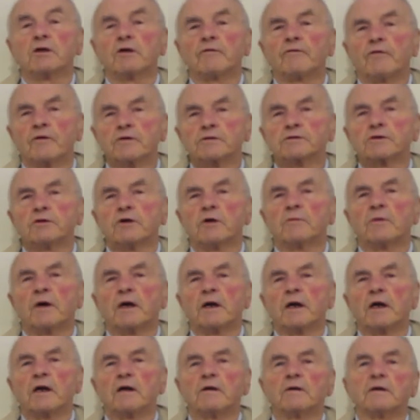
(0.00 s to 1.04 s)
first club
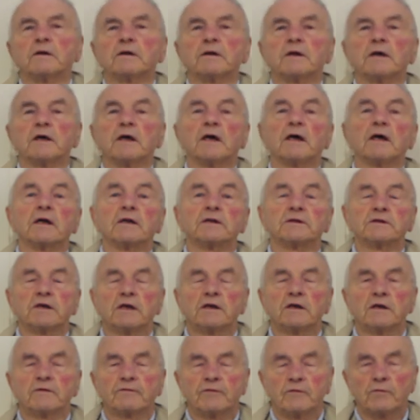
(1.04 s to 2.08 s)
All Ireland, and
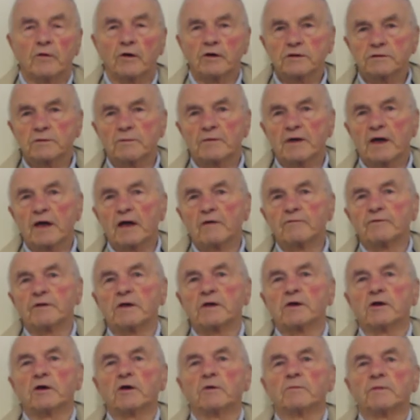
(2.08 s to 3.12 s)
saying a few words on behalf of
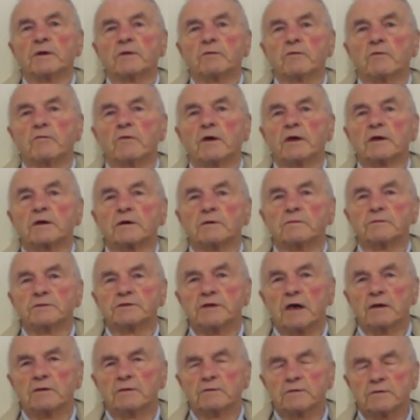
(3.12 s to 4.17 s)
the club and welcome
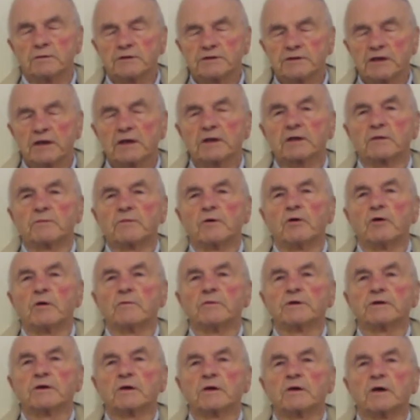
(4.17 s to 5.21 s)
Sid to
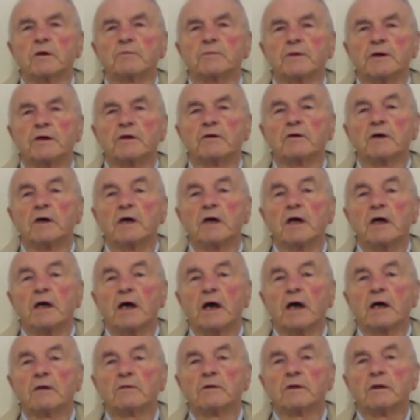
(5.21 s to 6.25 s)
home at the cup here.
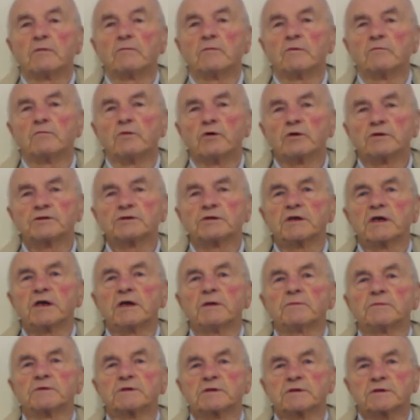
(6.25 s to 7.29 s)
And most
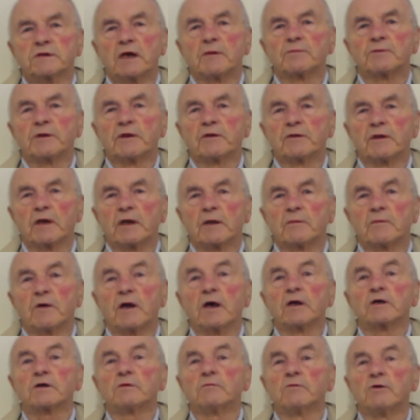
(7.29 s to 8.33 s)
teams stopped here, that, and
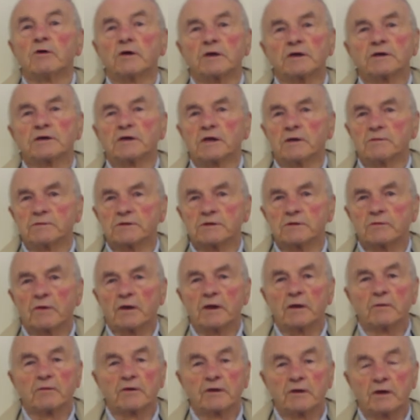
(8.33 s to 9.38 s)
all Camogie teams as
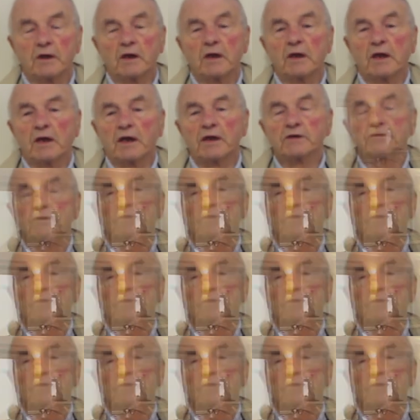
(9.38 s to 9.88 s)
well. But it's